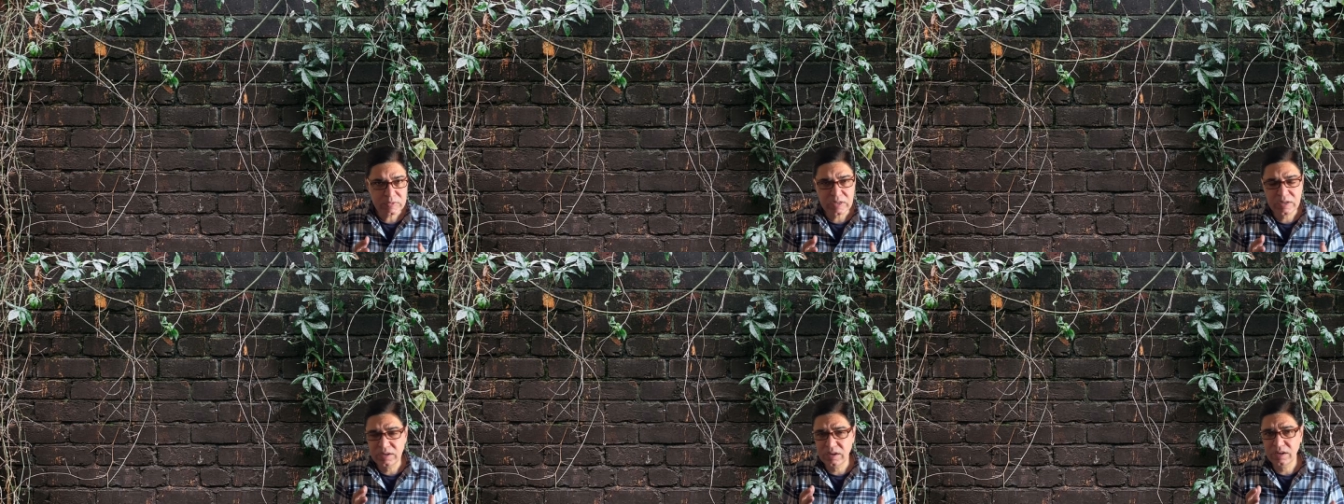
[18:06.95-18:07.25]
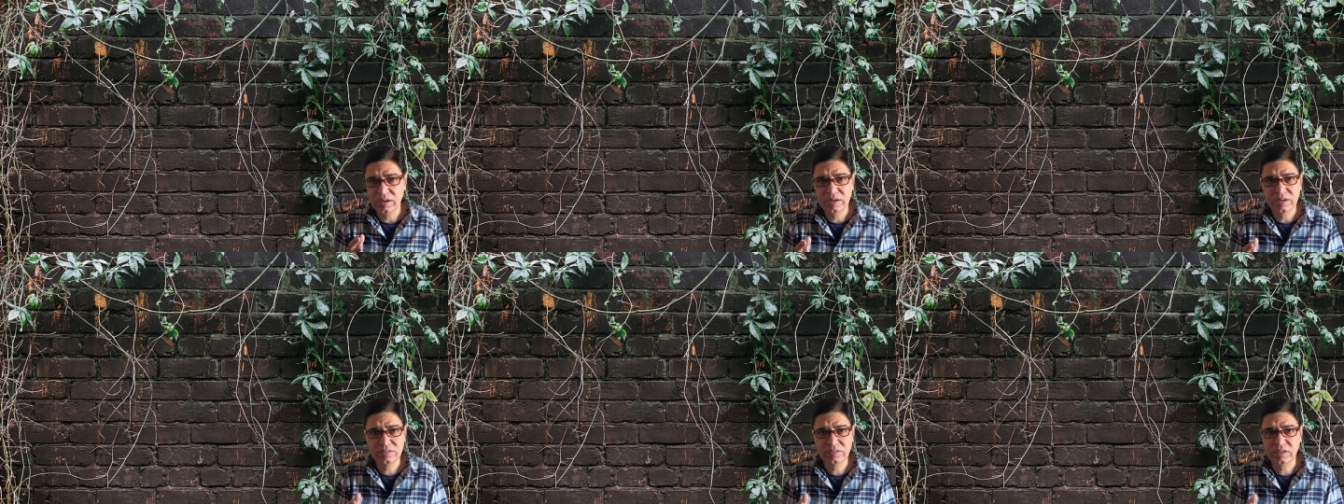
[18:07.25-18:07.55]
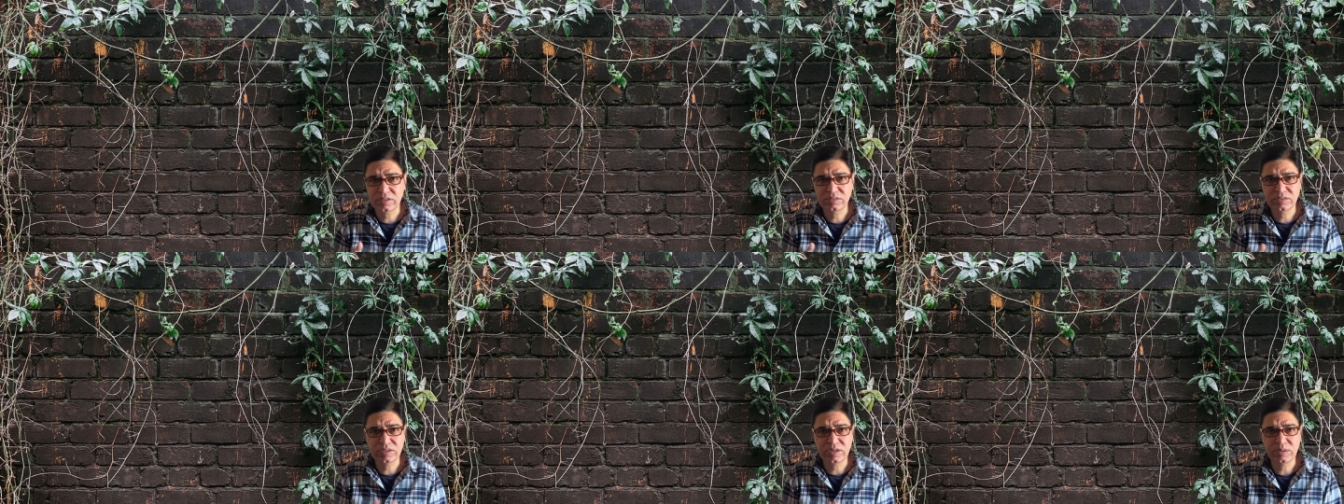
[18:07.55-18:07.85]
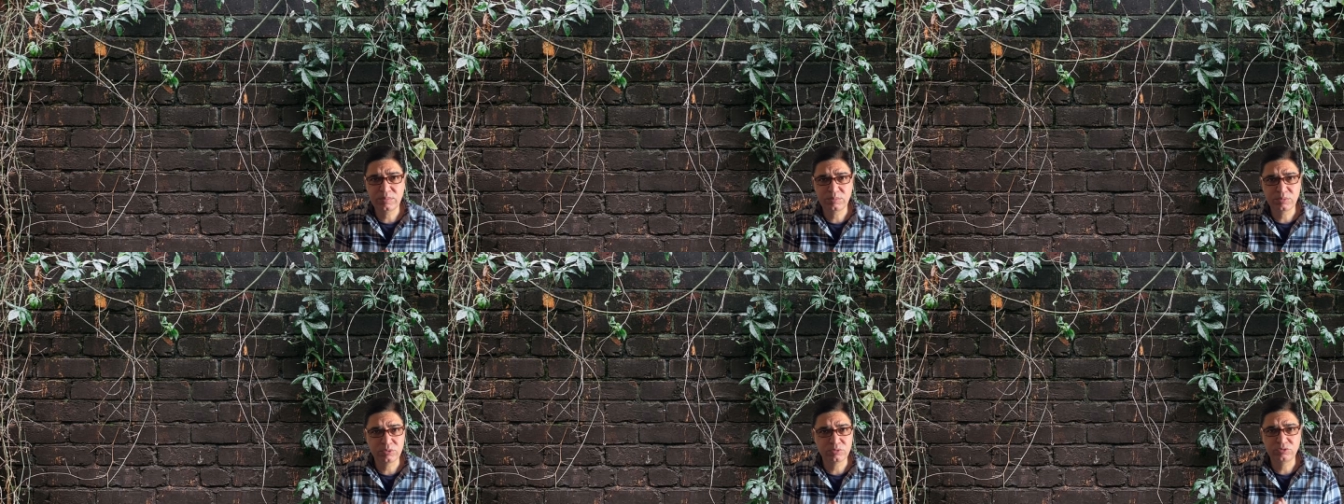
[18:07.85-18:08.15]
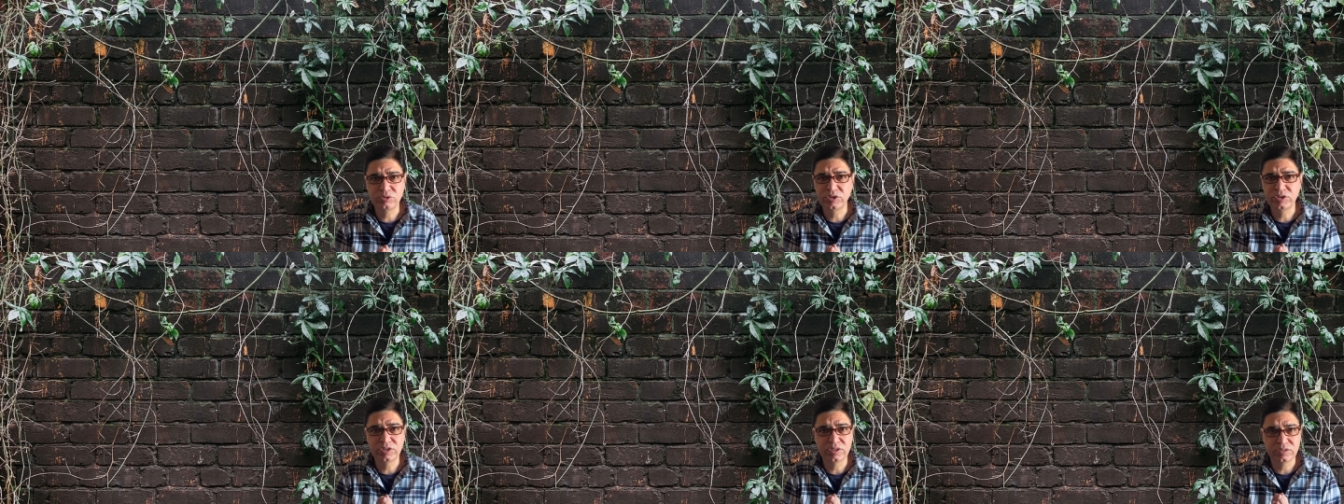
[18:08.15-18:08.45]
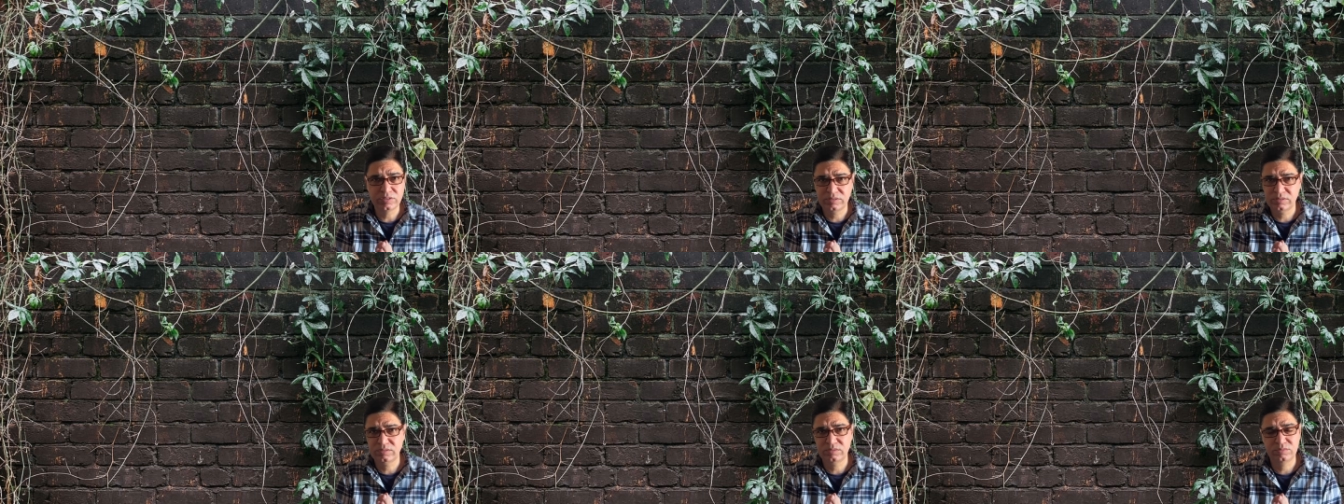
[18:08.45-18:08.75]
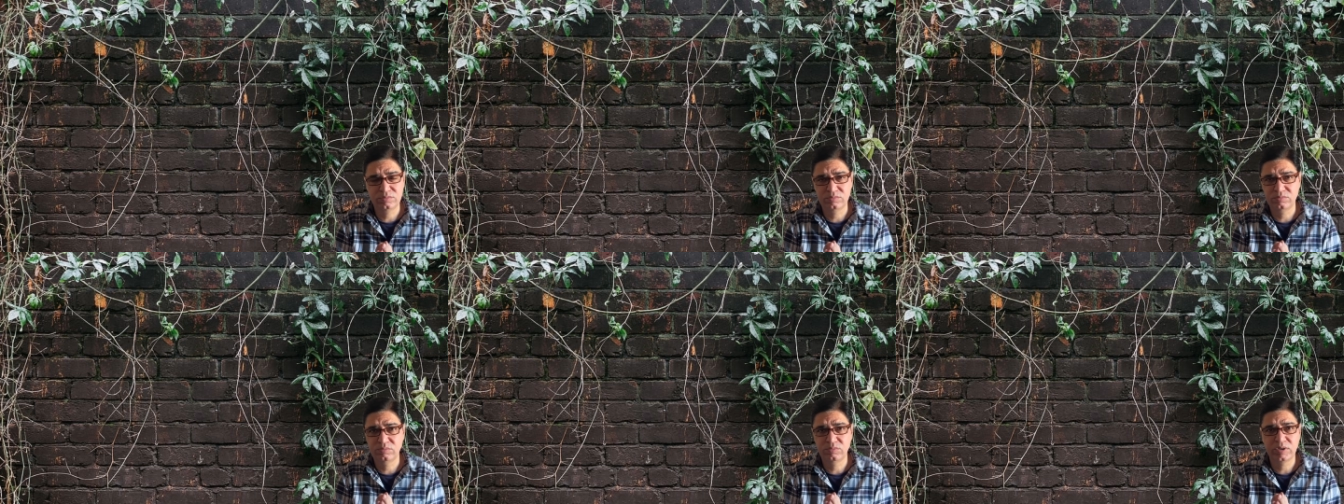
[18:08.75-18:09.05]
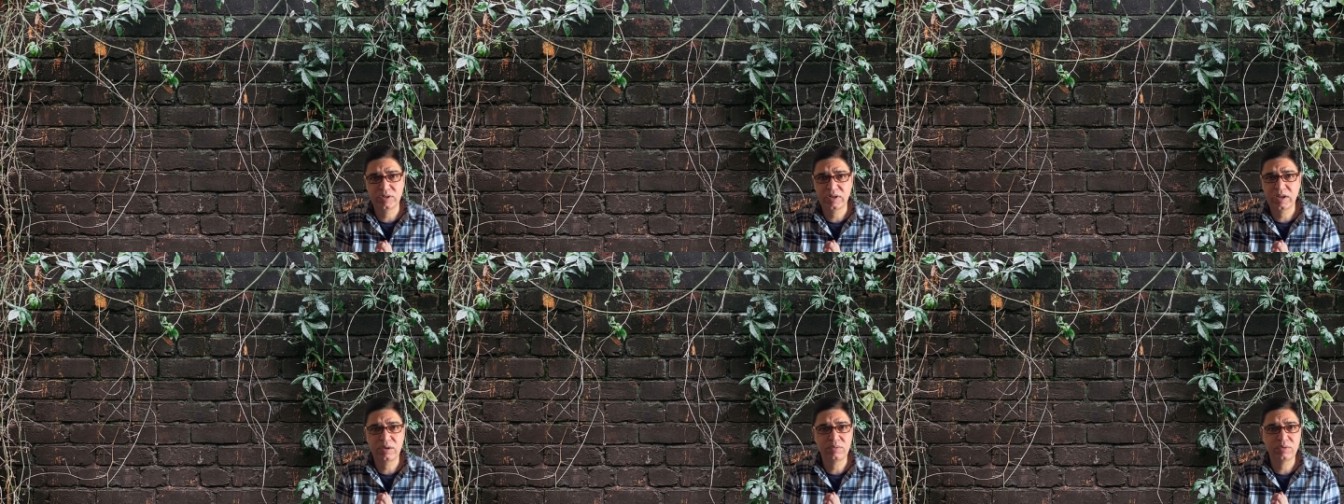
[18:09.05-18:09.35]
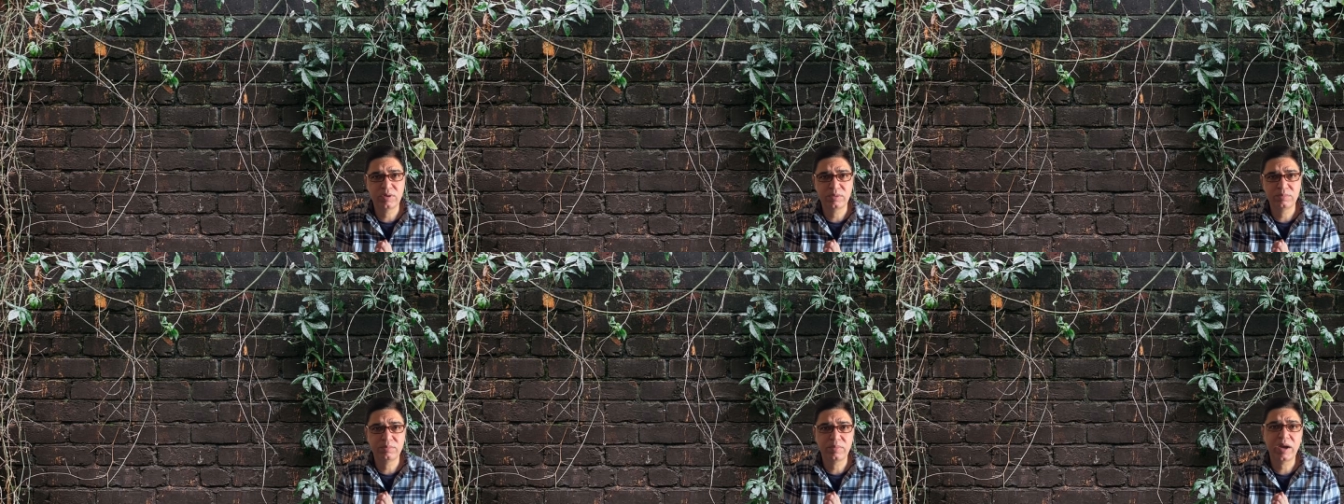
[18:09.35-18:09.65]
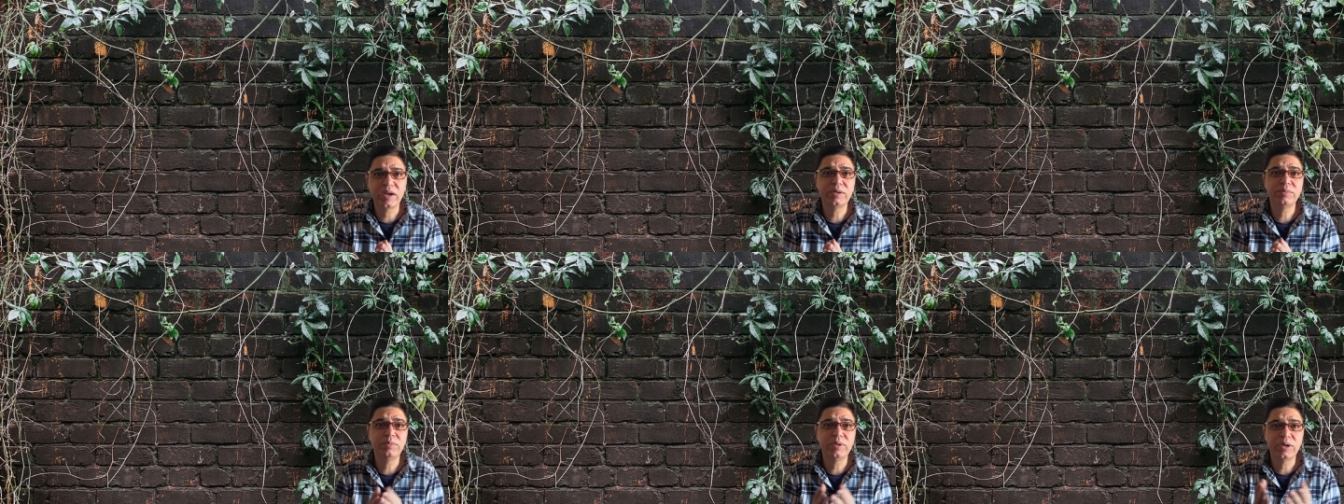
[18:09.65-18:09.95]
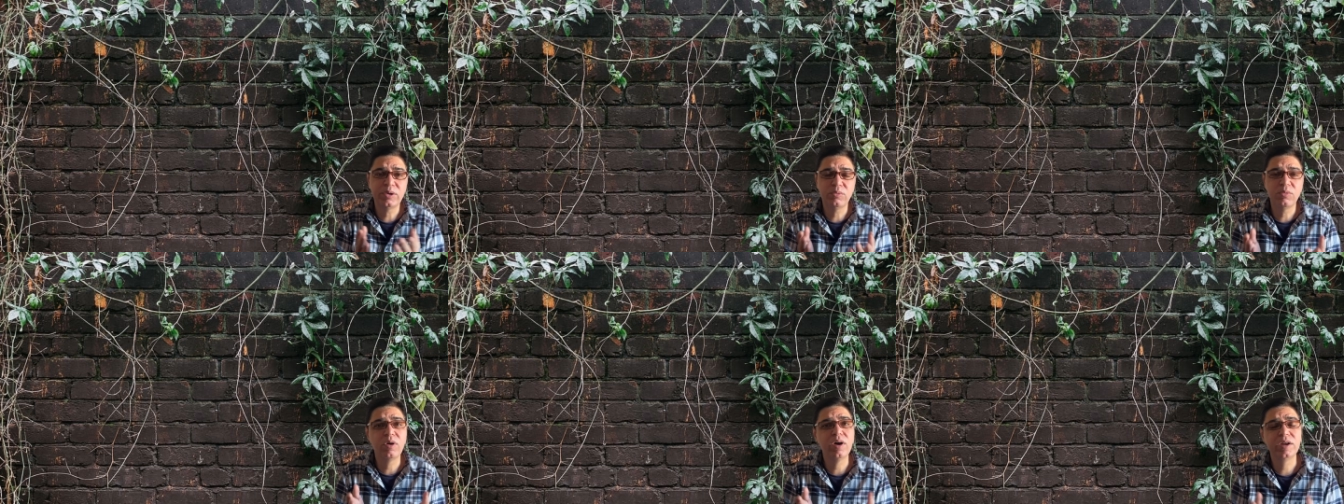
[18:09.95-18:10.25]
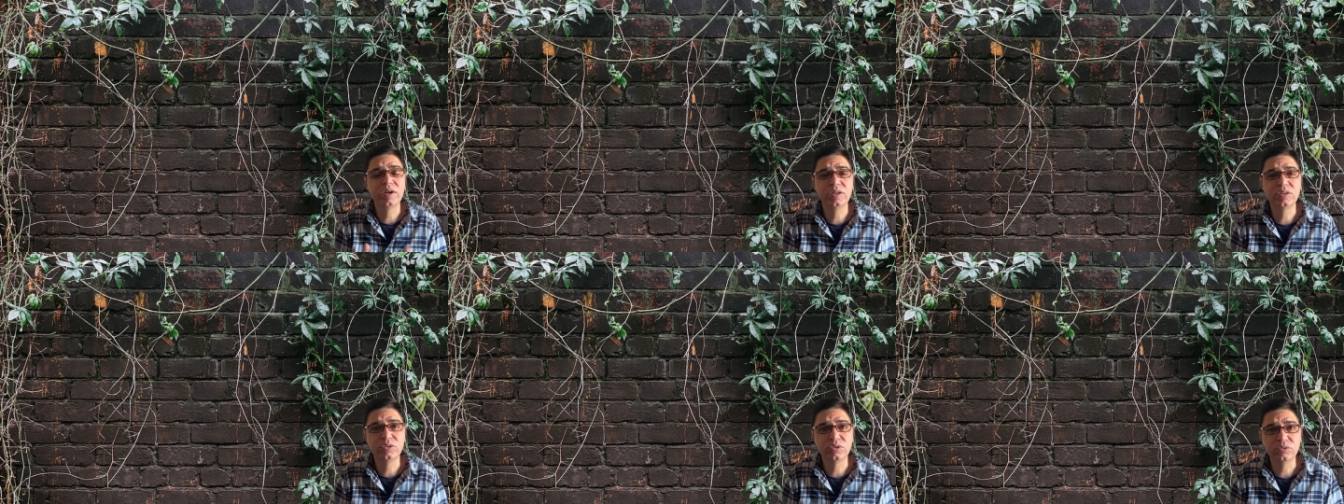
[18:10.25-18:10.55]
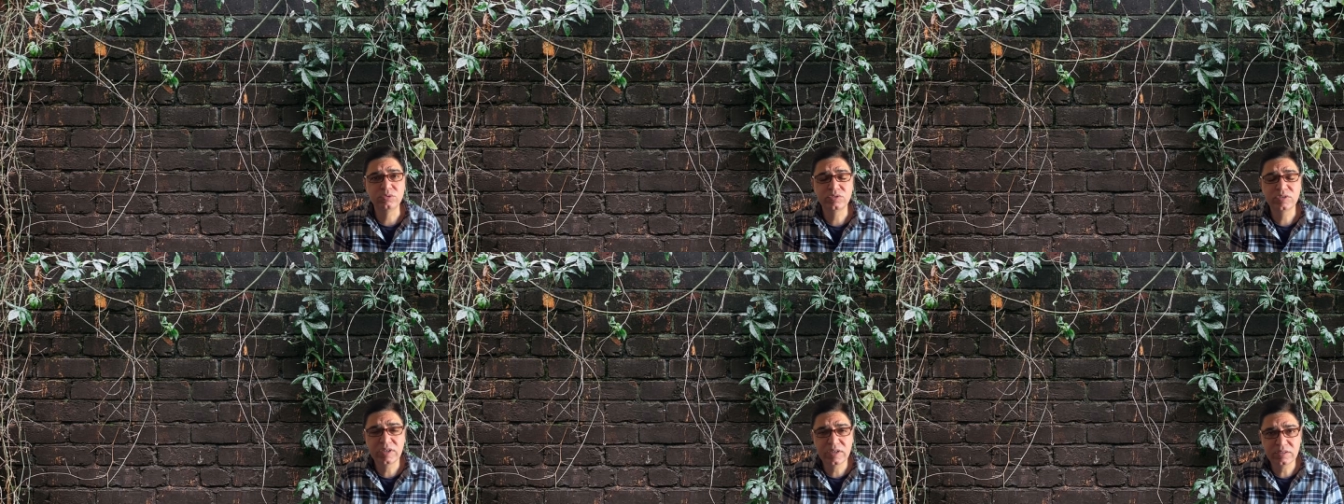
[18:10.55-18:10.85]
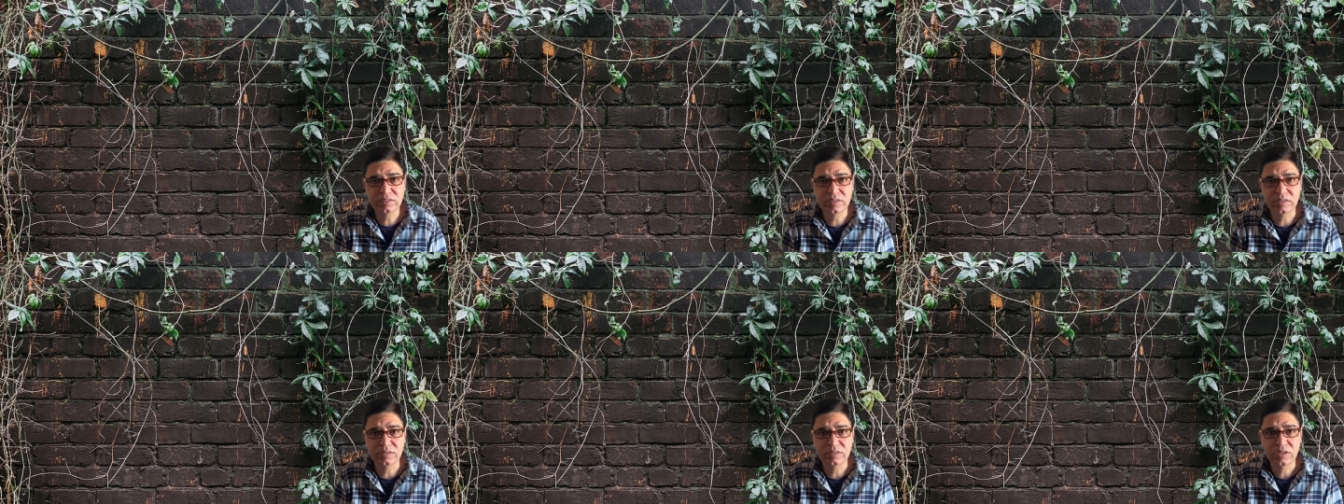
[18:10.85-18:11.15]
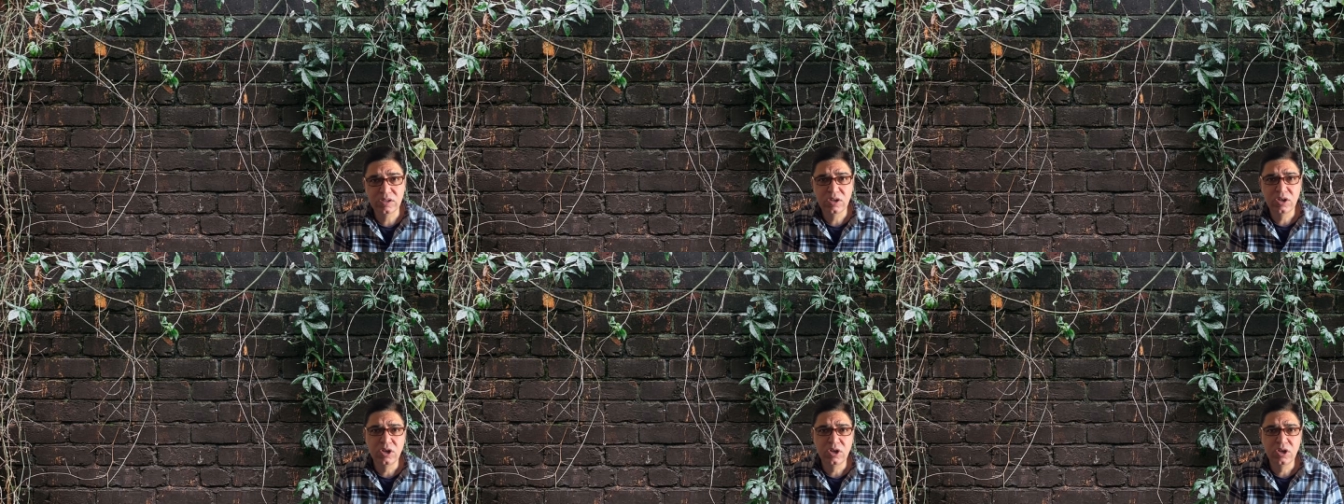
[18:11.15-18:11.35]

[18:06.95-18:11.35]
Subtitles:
necessary procedures, whatever might be required in those cases.